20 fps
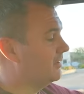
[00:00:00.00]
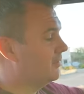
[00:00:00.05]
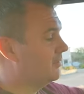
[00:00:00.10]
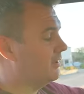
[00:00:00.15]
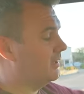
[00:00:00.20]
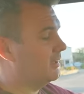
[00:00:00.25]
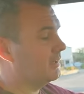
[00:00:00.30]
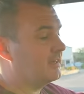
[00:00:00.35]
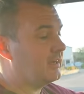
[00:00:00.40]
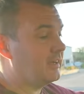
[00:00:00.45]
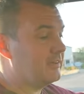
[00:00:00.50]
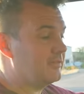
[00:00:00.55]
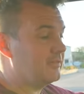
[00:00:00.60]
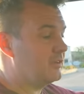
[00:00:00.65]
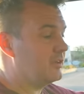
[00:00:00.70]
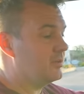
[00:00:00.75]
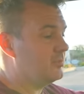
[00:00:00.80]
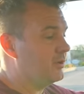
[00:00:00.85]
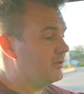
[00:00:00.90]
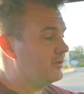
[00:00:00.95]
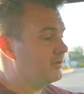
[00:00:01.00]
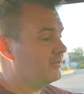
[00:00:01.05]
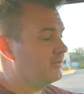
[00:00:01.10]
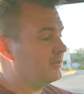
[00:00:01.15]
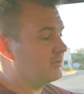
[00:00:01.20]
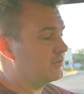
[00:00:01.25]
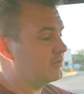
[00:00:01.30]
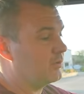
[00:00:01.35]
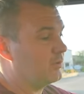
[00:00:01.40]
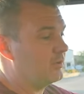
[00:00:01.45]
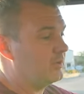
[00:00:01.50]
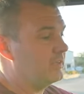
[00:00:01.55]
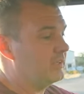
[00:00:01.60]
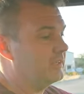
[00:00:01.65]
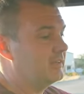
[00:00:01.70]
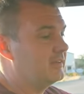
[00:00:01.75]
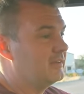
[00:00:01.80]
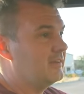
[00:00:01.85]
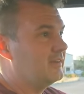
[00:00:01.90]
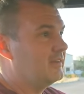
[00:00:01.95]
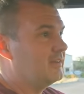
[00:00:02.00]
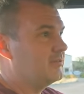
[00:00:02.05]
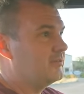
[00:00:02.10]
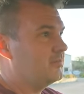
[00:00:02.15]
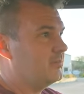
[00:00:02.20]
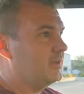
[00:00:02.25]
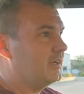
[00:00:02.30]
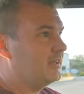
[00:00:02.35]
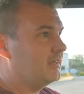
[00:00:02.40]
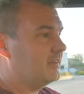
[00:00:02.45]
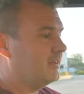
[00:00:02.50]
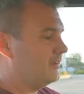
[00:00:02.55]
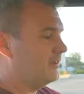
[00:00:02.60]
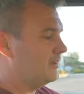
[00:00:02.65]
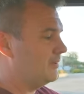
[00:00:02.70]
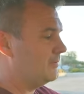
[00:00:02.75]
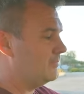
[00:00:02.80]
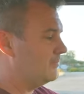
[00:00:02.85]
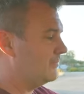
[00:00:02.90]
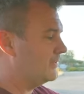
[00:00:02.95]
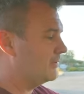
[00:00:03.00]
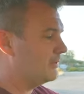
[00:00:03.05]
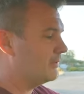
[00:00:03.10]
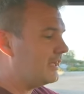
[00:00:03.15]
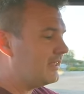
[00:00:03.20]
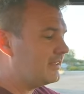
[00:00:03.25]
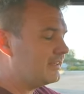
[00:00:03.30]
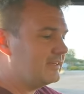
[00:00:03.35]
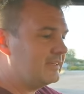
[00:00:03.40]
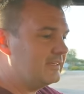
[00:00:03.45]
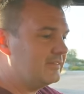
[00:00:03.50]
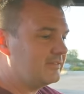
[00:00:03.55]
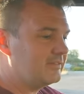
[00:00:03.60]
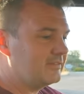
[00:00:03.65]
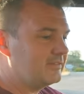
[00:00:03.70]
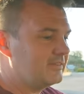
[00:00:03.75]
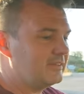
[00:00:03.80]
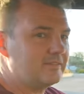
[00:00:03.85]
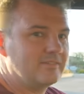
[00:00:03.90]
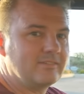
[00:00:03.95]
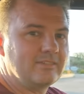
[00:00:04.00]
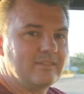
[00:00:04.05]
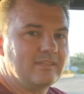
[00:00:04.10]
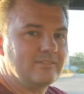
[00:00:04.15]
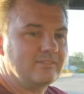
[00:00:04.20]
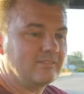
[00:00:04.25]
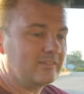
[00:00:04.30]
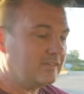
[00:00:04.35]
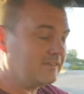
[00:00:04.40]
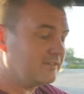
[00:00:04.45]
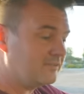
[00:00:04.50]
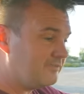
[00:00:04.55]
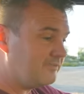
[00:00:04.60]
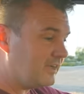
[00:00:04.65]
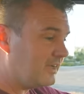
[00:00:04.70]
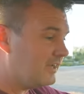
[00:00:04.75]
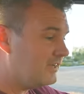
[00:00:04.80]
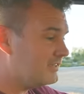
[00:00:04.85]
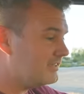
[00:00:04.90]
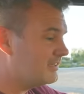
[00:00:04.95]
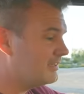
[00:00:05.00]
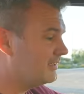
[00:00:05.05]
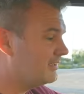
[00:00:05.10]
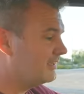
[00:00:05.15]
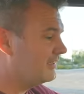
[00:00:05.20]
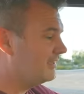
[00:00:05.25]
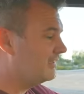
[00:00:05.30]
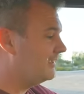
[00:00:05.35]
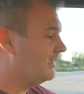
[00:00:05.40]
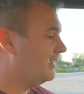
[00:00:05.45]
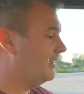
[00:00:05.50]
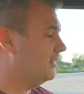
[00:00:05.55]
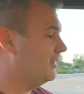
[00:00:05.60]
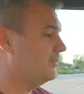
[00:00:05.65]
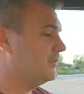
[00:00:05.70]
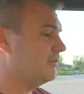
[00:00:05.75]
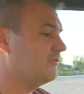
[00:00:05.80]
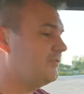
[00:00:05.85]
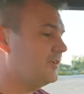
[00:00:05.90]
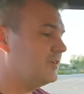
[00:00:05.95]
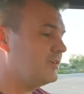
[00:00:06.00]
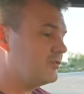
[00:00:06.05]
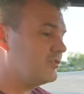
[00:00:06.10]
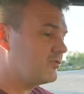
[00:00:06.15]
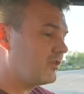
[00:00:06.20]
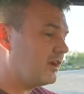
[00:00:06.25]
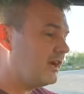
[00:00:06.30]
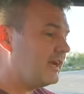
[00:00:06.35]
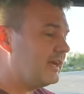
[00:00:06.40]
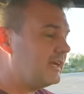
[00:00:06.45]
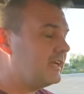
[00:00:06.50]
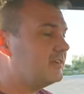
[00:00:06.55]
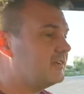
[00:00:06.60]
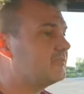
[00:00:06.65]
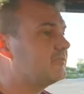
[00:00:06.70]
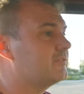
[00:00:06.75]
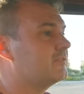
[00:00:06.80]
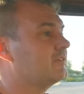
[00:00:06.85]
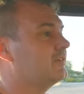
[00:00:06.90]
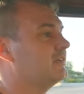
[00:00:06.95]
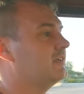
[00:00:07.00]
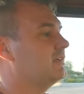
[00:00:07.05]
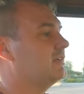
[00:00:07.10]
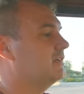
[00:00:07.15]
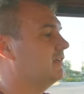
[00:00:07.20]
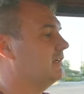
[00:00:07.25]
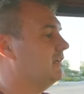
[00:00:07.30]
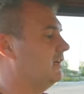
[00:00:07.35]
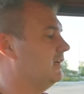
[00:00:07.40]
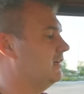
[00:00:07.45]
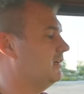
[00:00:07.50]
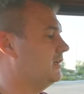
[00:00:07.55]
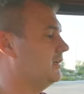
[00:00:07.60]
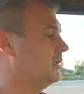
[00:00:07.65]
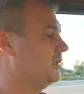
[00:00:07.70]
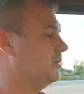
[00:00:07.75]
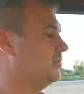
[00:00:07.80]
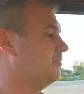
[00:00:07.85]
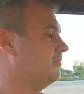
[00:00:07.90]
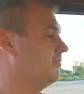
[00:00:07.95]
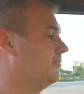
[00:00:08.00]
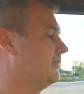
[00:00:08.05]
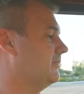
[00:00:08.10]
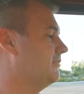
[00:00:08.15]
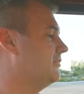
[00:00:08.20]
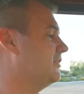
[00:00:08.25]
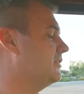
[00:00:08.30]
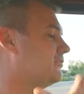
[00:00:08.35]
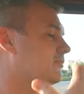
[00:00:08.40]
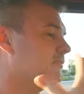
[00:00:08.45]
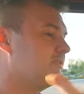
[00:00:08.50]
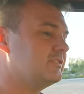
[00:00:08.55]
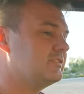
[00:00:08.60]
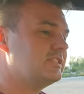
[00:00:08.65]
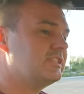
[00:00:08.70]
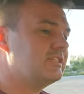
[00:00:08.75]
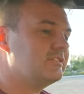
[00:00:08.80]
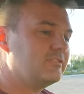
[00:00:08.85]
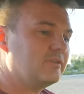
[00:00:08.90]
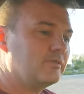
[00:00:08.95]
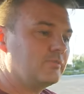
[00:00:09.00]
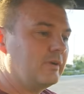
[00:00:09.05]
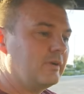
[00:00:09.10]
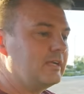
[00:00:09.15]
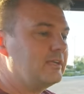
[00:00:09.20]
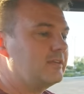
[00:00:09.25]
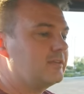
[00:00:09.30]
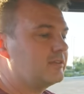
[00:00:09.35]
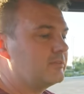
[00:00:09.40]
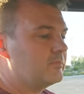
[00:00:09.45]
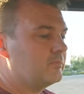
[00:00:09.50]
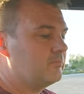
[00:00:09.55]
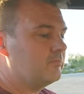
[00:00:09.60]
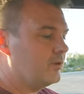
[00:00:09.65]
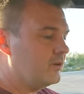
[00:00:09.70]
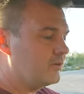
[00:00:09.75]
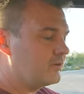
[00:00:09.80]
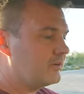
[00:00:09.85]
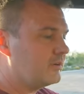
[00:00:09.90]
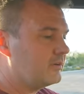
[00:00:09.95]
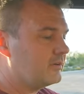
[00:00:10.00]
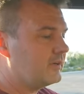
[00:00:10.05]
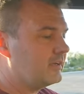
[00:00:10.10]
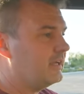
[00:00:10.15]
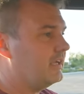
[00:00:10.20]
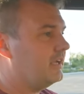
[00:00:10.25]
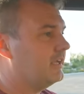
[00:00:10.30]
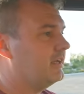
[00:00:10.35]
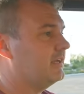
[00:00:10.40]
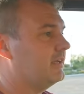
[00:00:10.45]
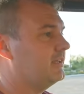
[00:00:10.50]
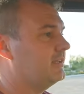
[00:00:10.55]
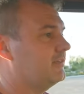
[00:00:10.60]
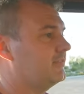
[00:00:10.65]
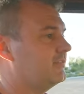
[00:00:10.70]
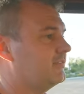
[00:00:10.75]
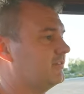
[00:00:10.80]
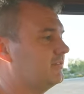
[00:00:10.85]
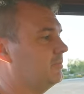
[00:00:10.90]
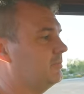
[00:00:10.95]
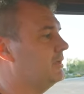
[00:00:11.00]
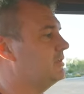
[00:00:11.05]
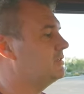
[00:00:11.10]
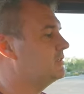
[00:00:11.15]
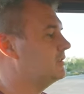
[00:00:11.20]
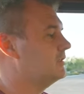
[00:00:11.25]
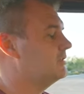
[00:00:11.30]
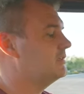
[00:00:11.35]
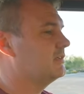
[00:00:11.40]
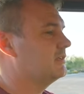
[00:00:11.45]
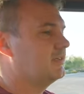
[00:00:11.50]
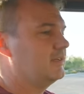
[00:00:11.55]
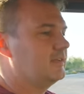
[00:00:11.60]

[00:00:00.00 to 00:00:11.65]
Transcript: uh, Godzilla motors here shortly. But um, the reality is, is it's it's it's fun. Um, they're fun to drive. Um, if this was just the regular motor and suspension